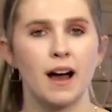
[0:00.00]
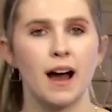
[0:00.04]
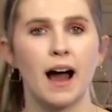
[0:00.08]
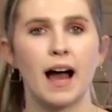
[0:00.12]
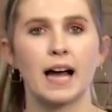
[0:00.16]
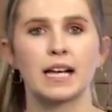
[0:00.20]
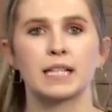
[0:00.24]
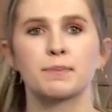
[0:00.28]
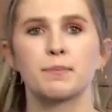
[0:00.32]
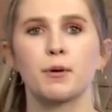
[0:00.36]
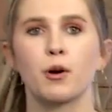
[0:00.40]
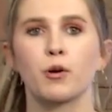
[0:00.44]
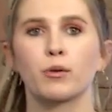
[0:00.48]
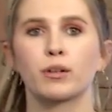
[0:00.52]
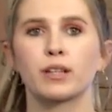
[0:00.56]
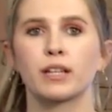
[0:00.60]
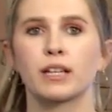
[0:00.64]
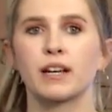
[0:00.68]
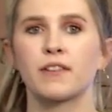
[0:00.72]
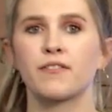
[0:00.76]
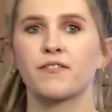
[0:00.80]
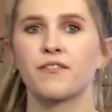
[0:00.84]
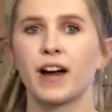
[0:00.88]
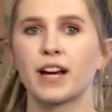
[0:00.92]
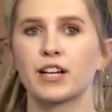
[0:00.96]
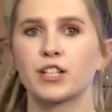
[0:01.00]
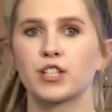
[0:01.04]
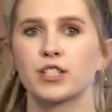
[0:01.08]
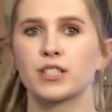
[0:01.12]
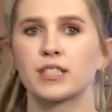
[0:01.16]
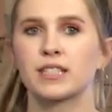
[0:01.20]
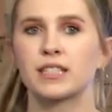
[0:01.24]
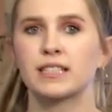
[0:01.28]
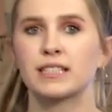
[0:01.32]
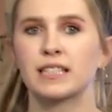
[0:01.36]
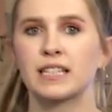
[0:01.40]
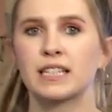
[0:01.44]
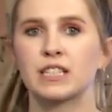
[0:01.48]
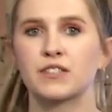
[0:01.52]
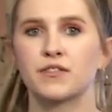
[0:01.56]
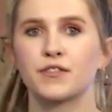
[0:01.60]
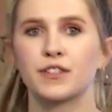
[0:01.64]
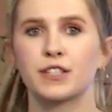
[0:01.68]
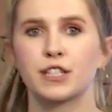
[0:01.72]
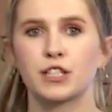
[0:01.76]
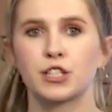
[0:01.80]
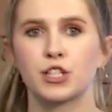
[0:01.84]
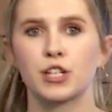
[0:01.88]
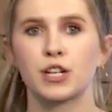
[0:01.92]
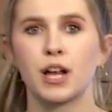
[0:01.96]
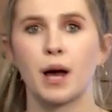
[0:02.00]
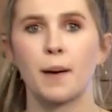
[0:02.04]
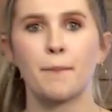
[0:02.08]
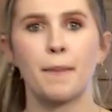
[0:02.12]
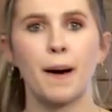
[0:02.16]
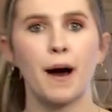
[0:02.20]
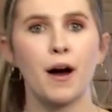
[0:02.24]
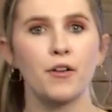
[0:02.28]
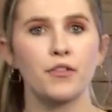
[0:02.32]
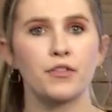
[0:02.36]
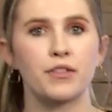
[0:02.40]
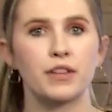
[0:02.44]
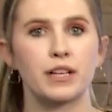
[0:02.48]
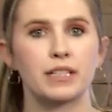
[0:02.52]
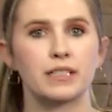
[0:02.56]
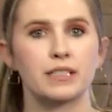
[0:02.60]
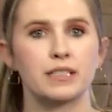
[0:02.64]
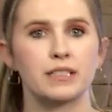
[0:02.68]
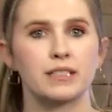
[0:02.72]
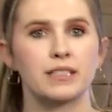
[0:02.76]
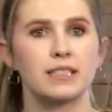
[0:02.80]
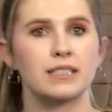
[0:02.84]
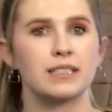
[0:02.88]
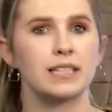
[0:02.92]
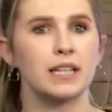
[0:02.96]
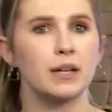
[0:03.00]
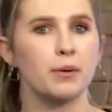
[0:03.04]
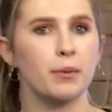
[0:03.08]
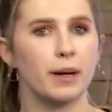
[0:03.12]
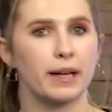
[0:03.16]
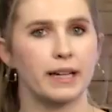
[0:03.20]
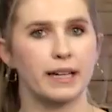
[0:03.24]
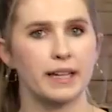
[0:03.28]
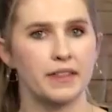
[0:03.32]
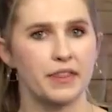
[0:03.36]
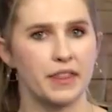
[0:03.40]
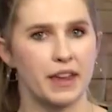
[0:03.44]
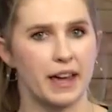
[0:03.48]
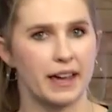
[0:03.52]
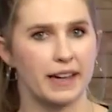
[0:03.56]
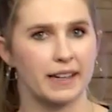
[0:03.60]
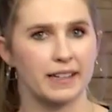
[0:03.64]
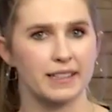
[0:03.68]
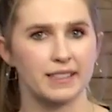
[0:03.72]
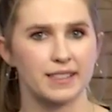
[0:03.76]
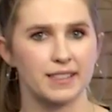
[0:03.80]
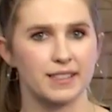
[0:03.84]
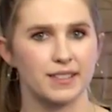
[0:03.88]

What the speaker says: I spoke with an infectious disease physician about this to see what he thinks.